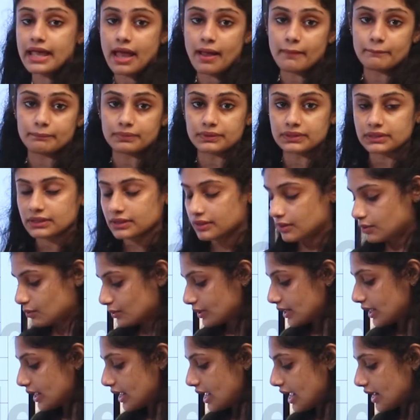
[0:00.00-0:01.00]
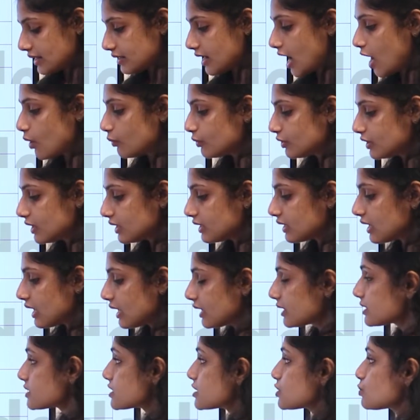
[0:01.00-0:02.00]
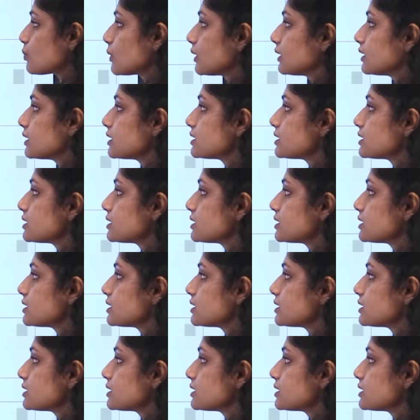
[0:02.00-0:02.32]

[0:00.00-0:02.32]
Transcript: Gamble. Okay, and how you can connect it with